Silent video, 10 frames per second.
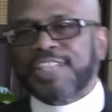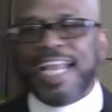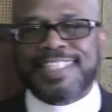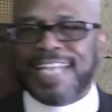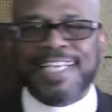
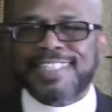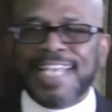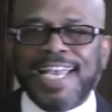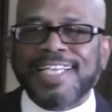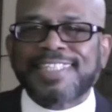JJ
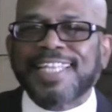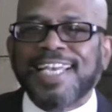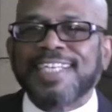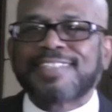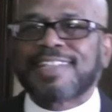saying
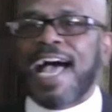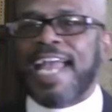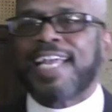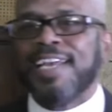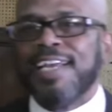things
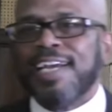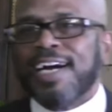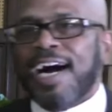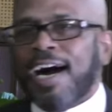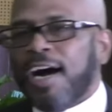like,
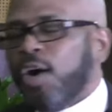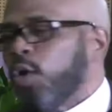uh,